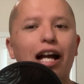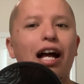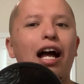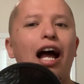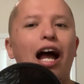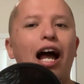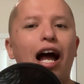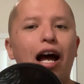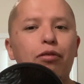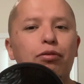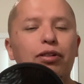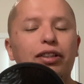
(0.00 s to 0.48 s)

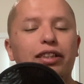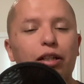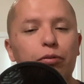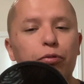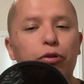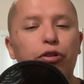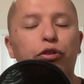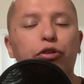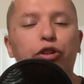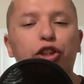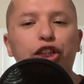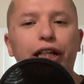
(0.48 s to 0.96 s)
I was able
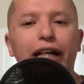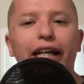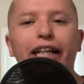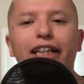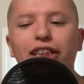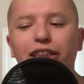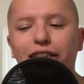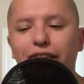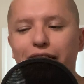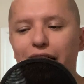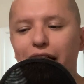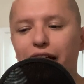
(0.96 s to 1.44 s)
to
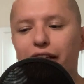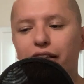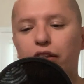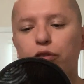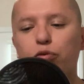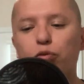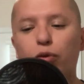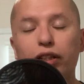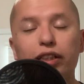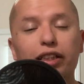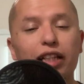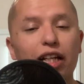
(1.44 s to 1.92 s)
change that,
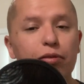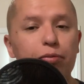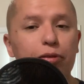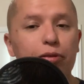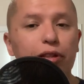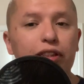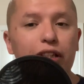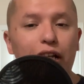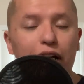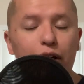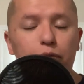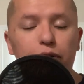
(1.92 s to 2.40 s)
and once I was
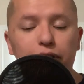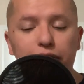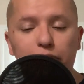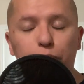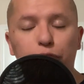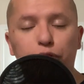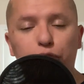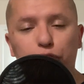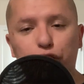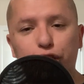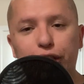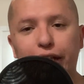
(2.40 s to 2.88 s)
I was able
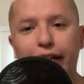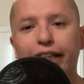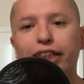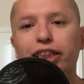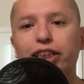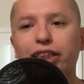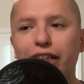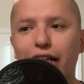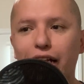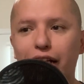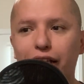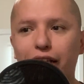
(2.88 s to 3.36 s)
to
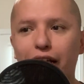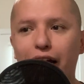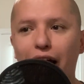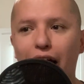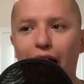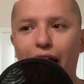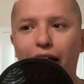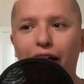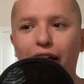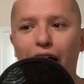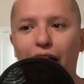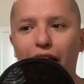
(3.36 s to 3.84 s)
change that,
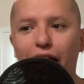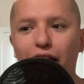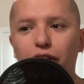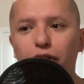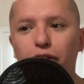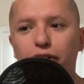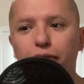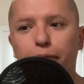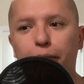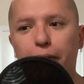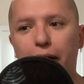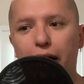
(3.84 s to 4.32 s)
I I
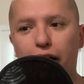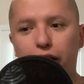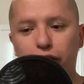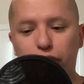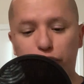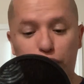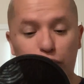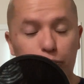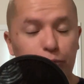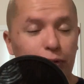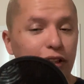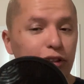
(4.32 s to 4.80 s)
look
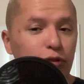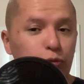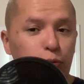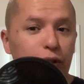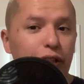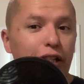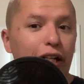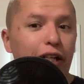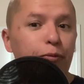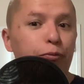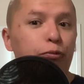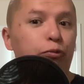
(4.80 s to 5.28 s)
sometimes
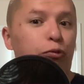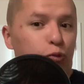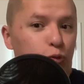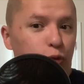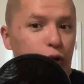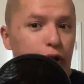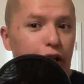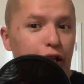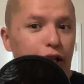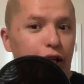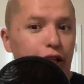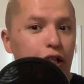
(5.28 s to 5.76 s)
when I'm
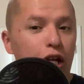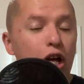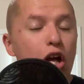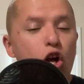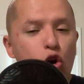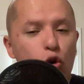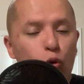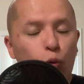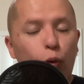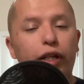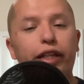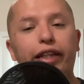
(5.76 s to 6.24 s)
when
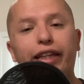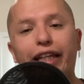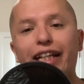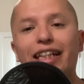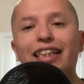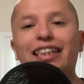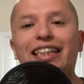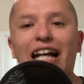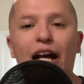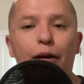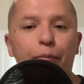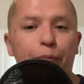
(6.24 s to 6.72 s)
when
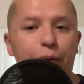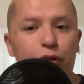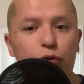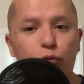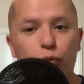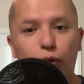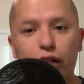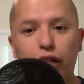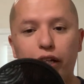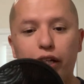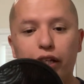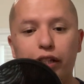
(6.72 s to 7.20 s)
things happen
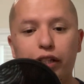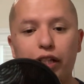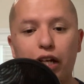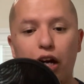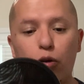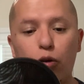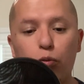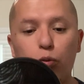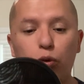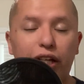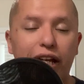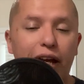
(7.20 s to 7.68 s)
when I
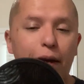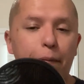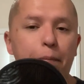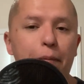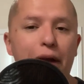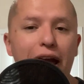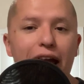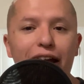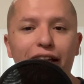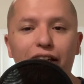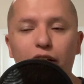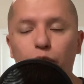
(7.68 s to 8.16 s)
would get
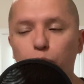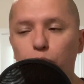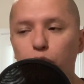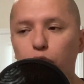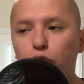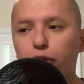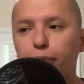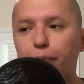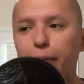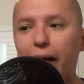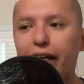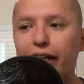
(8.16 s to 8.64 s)
mad, I would
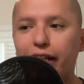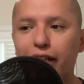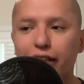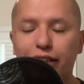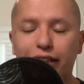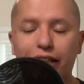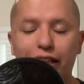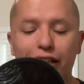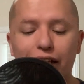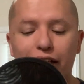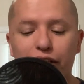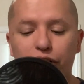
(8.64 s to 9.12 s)
look back and
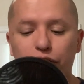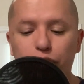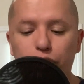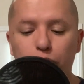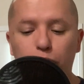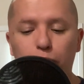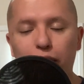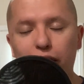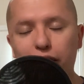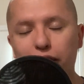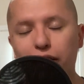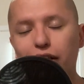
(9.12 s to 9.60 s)
say like you know
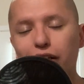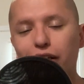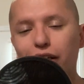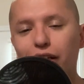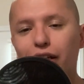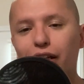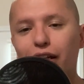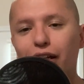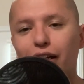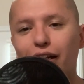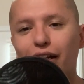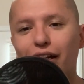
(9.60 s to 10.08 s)
what,
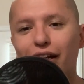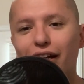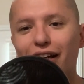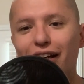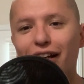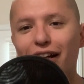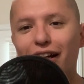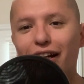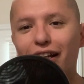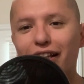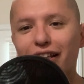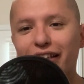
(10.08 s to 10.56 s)

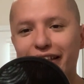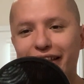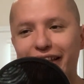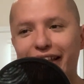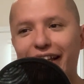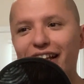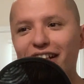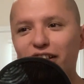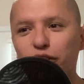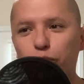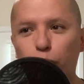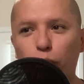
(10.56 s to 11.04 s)

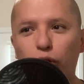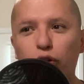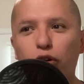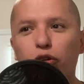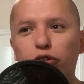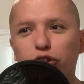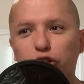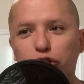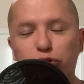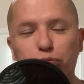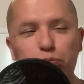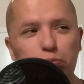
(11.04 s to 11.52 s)
this
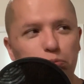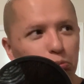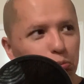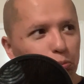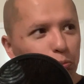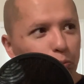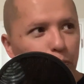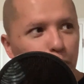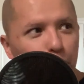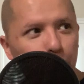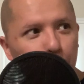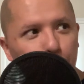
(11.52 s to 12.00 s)
will
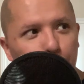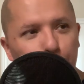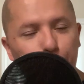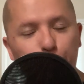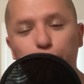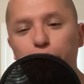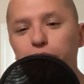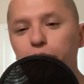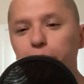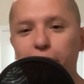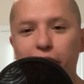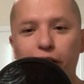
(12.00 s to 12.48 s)

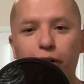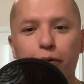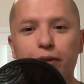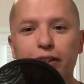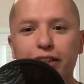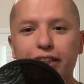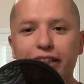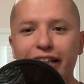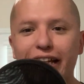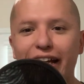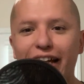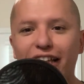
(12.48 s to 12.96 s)
put me over
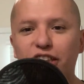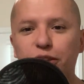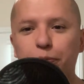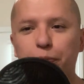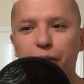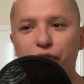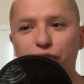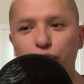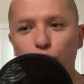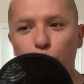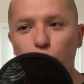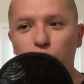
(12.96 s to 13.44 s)
the edge
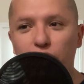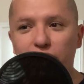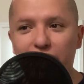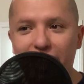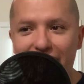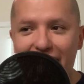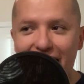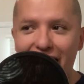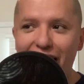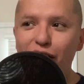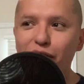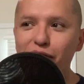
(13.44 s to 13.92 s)
before.
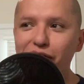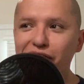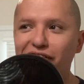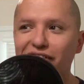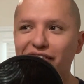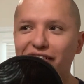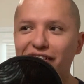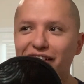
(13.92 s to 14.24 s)
Now